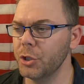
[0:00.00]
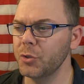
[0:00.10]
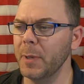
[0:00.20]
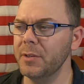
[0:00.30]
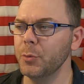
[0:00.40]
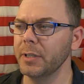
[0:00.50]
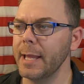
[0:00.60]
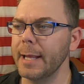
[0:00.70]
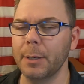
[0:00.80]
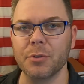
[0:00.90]
Just by doing
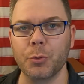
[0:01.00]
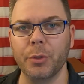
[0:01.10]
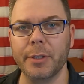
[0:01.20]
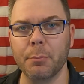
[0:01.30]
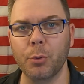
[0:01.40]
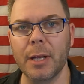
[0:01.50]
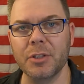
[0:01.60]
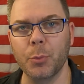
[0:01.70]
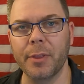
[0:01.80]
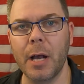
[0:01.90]
that, I was really
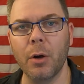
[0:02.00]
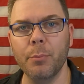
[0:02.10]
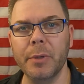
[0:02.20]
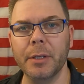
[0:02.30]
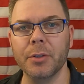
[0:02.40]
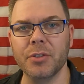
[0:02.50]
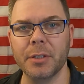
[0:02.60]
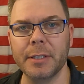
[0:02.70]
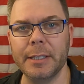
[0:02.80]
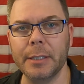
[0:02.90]
impressed with how it meters
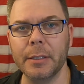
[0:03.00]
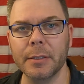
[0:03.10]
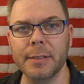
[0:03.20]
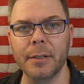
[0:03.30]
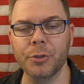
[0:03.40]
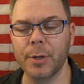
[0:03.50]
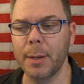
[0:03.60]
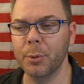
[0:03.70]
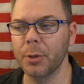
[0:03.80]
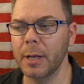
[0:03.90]
in the
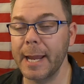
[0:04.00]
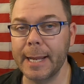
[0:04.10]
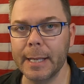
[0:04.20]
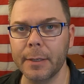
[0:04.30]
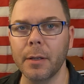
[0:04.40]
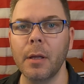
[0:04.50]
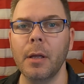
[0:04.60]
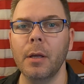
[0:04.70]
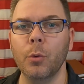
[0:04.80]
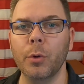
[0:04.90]
IntelliDropper and
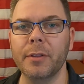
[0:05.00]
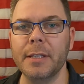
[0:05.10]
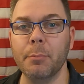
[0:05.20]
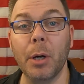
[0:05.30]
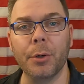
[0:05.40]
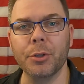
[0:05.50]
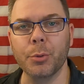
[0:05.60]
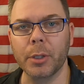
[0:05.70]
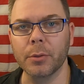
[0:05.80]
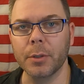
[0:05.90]
with the powder
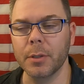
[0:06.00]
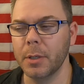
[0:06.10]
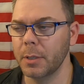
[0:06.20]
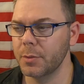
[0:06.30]
trickler.